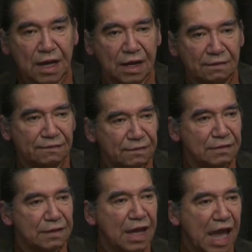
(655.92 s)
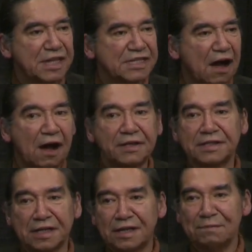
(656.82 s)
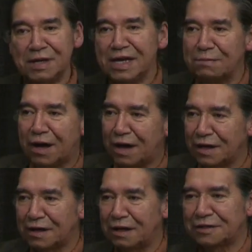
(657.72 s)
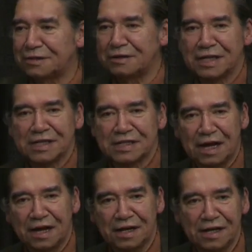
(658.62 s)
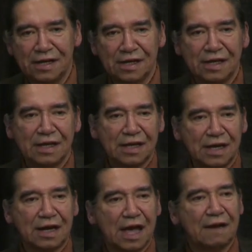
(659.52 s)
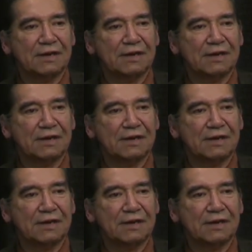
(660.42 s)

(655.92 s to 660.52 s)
kind of ensconced in the Mi'kmaq culture and society, and I